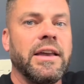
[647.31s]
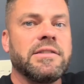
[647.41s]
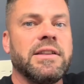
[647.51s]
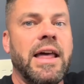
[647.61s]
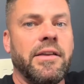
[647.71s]

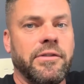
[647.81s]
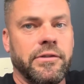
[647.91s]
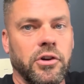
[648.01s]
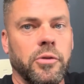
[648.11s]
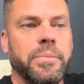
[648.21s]
it's
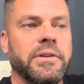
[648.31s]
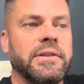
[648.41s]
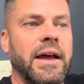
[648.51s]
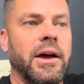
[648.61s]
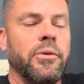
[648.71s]
less up and
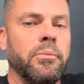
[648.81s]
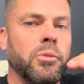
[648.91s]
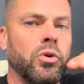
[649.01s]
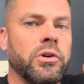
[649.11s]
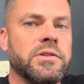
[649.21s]
down,
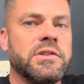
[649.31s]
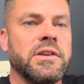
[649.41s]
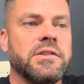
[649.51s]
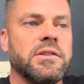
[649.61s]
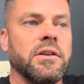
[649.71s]
more
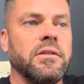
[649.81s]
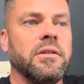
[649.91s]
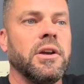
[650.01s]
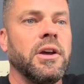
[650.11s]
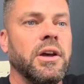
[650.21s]

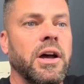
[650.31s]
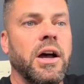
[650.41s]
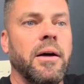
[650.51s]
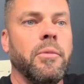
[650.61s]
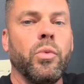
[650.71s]
consistent.
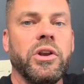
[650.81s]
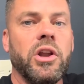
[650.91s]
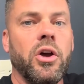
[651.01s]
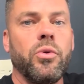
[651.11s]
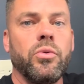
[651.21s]
We
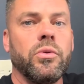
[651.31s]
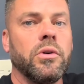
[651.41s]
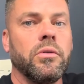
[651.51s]
know